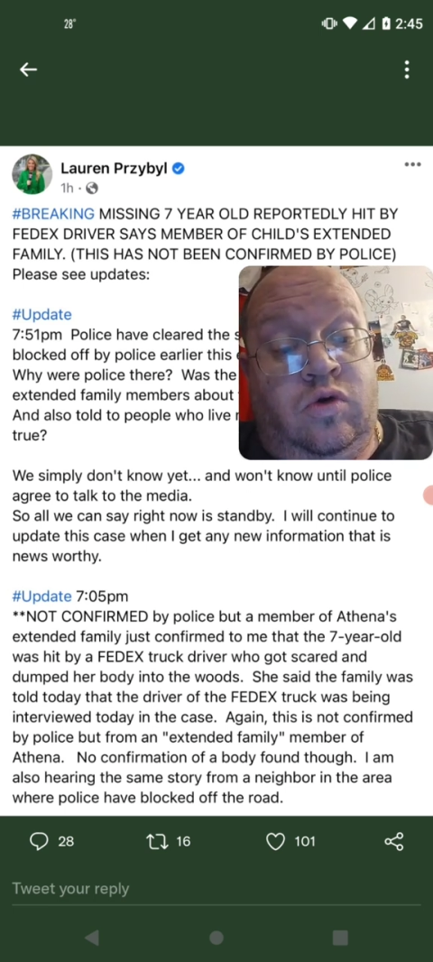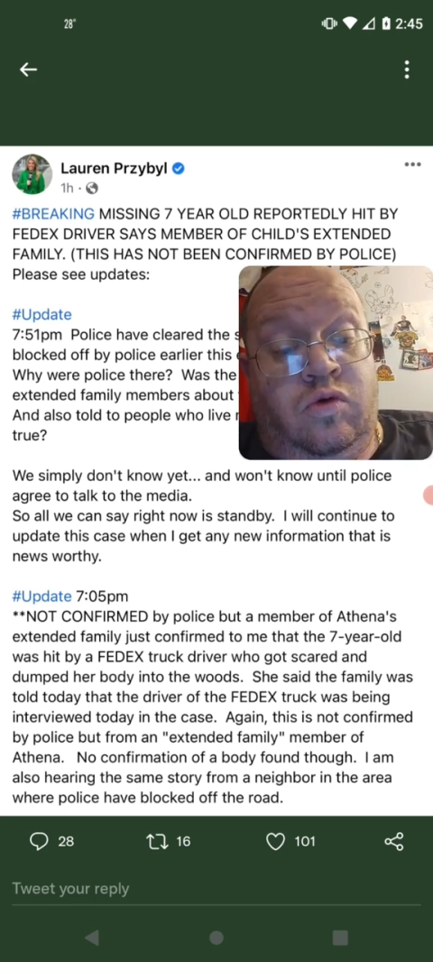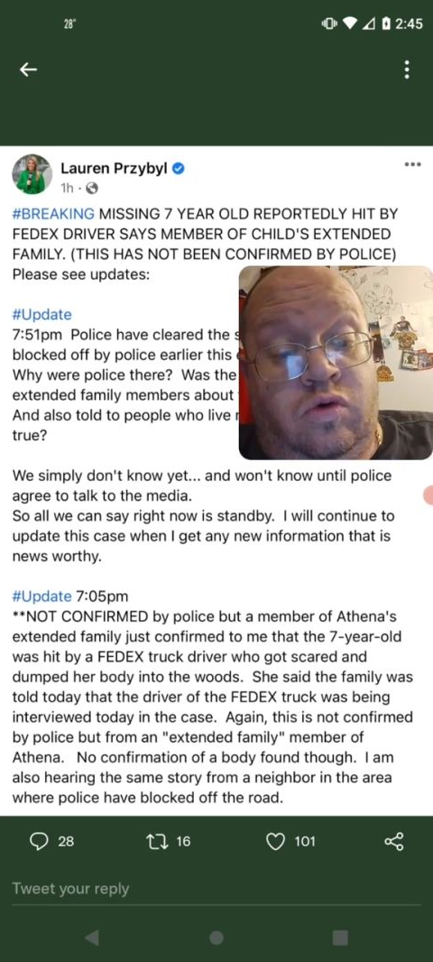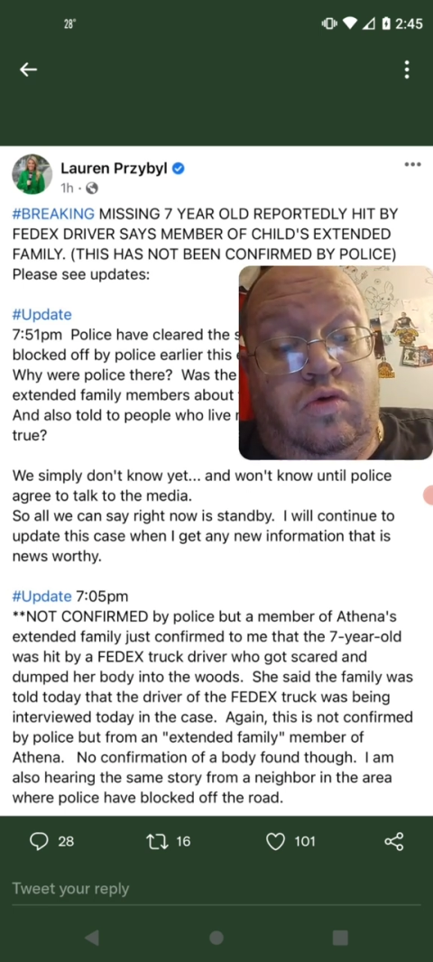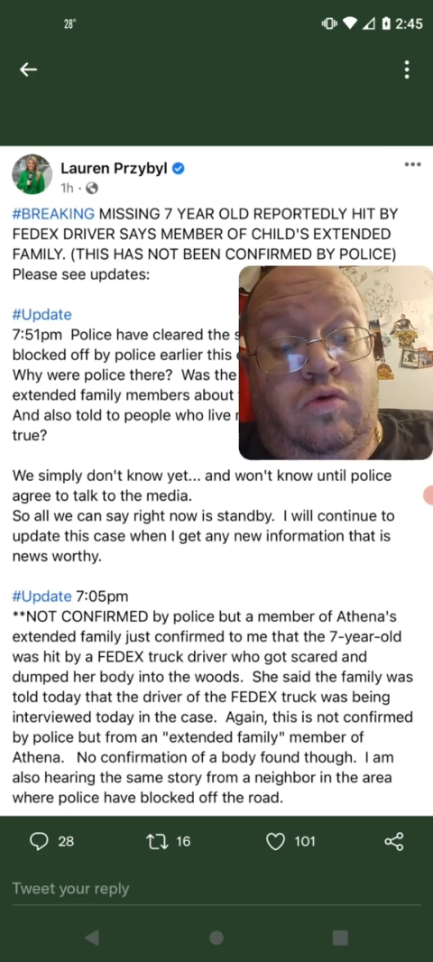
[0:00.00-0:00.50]

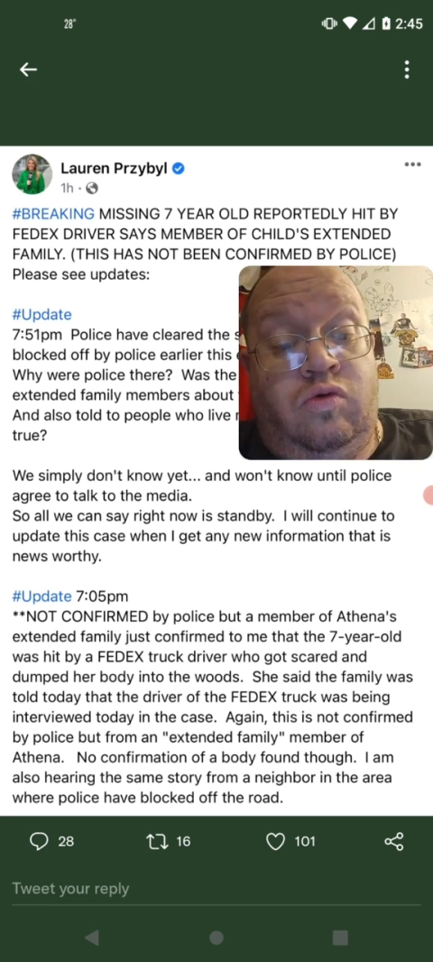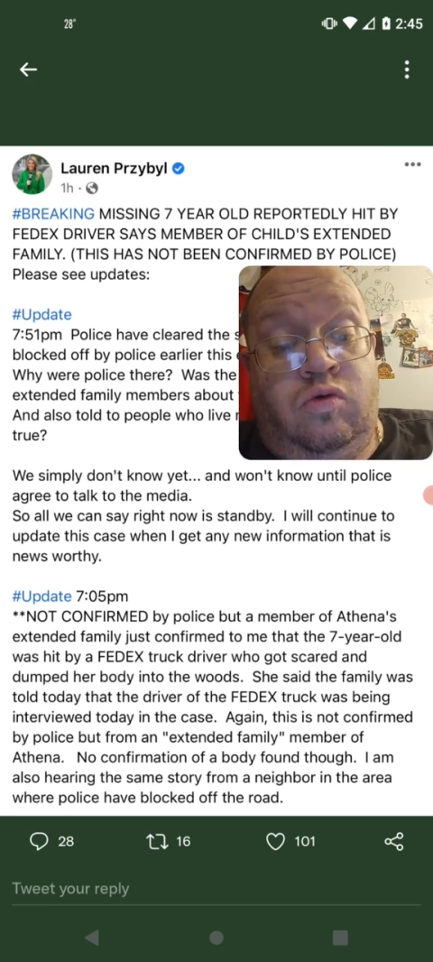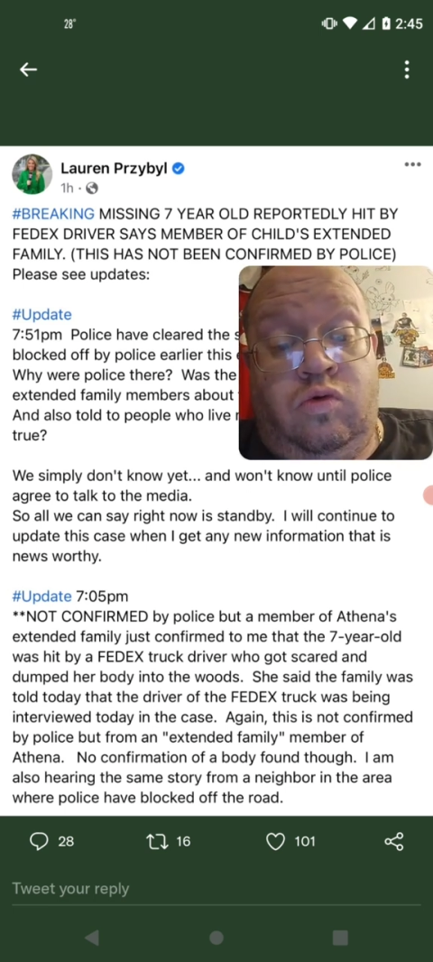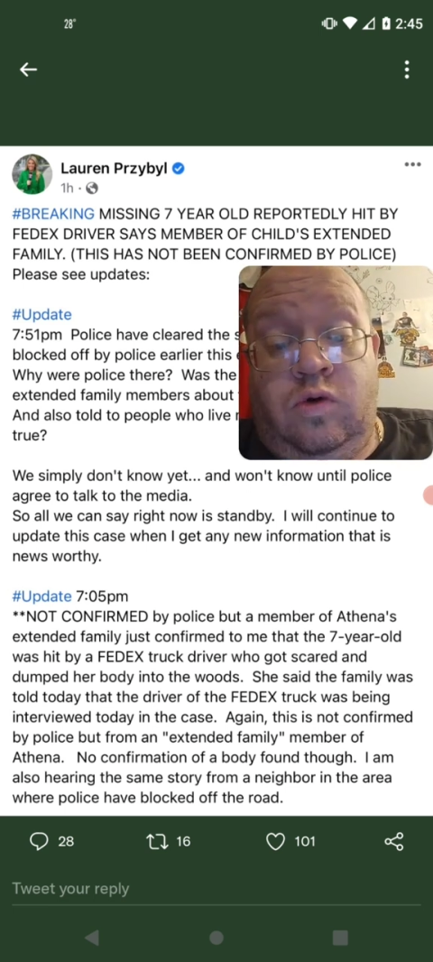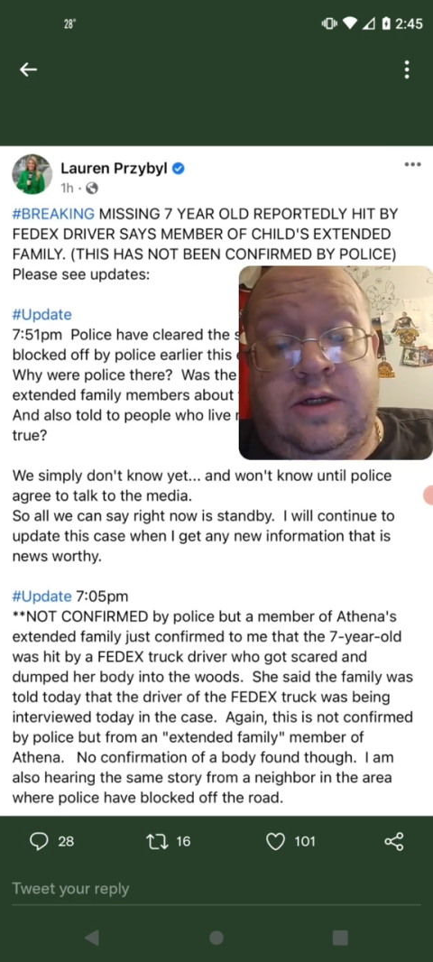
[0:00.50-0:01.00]

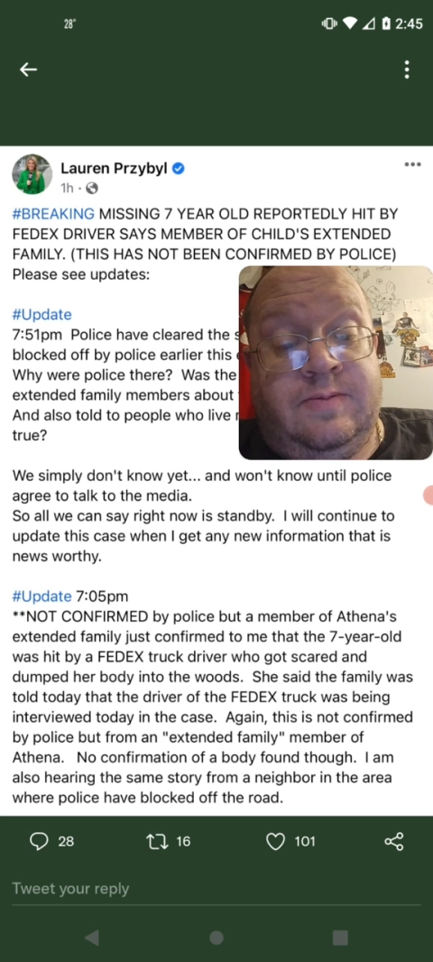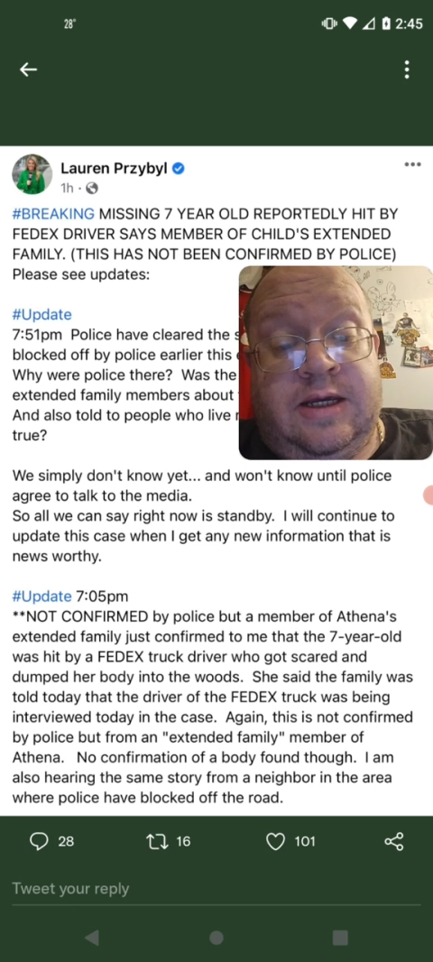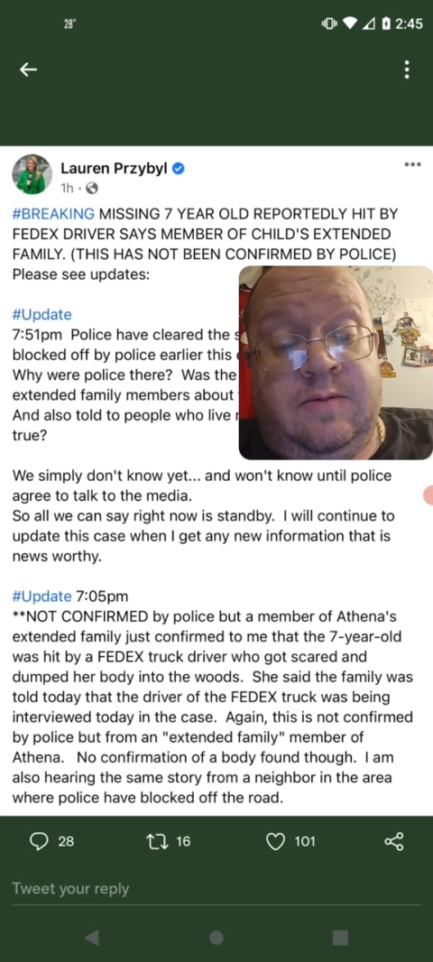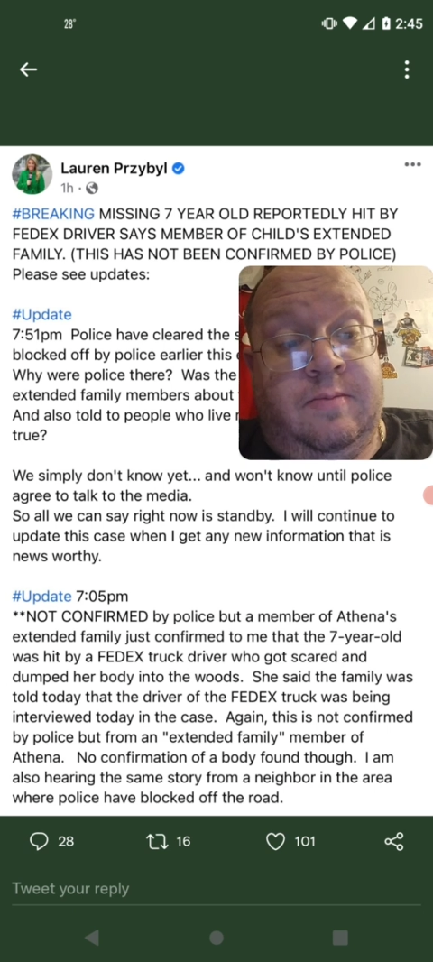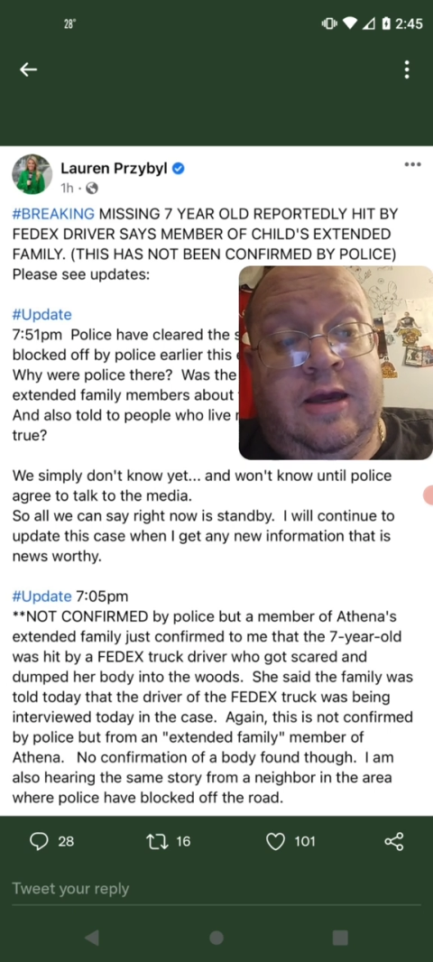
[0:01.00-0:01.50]
it's
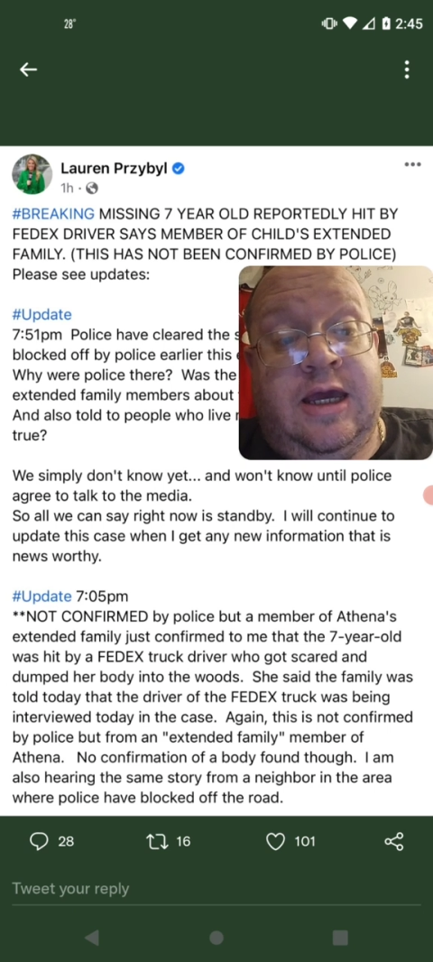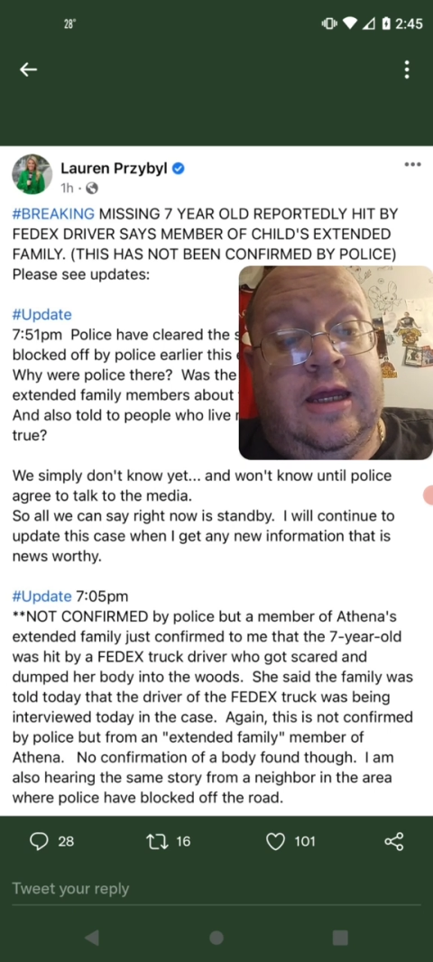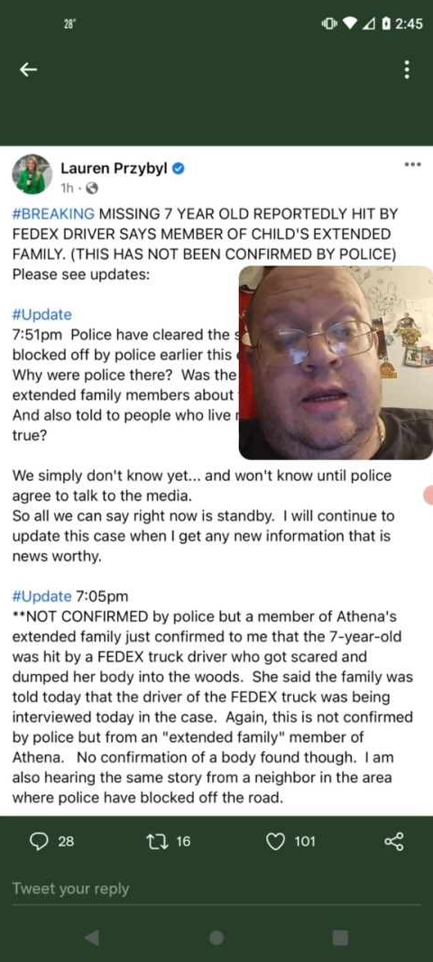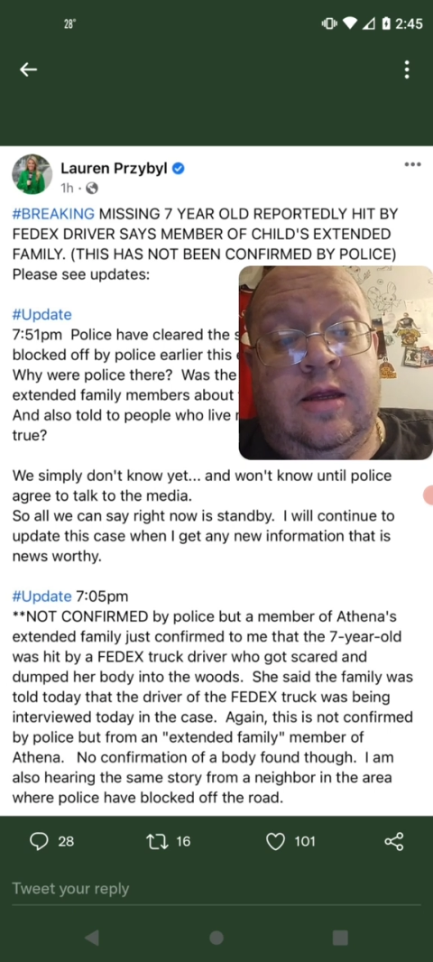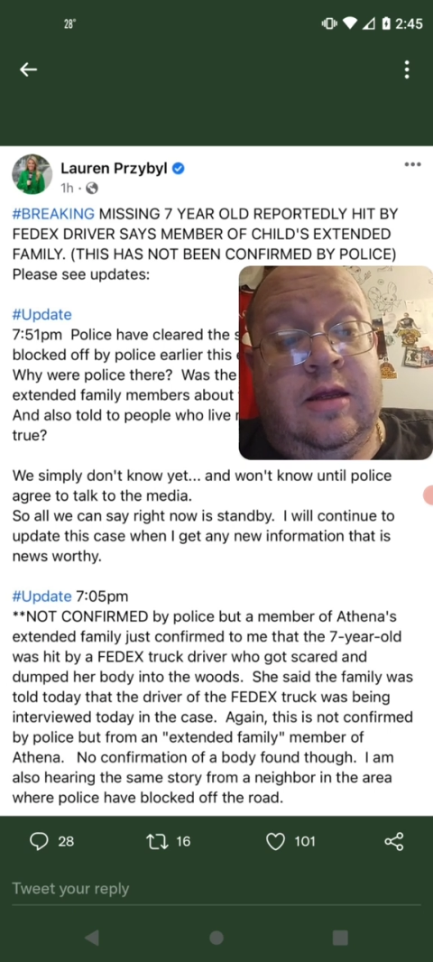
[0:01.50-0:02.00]
making me
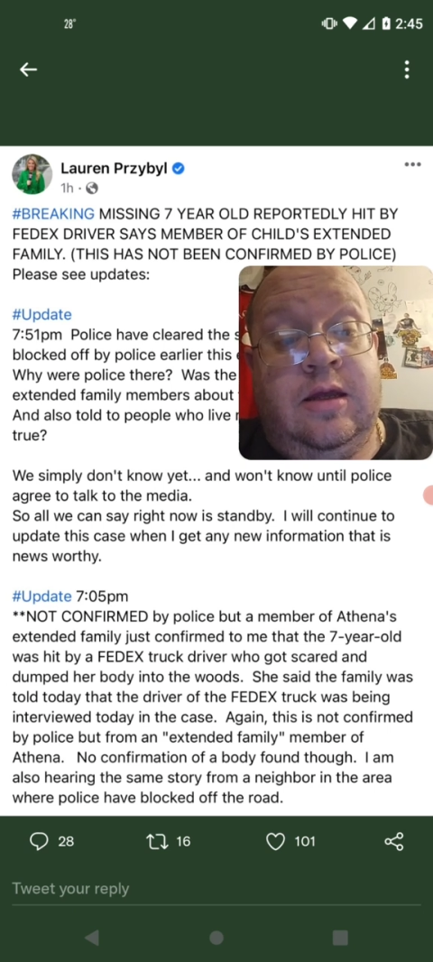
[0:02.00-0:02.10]
mad.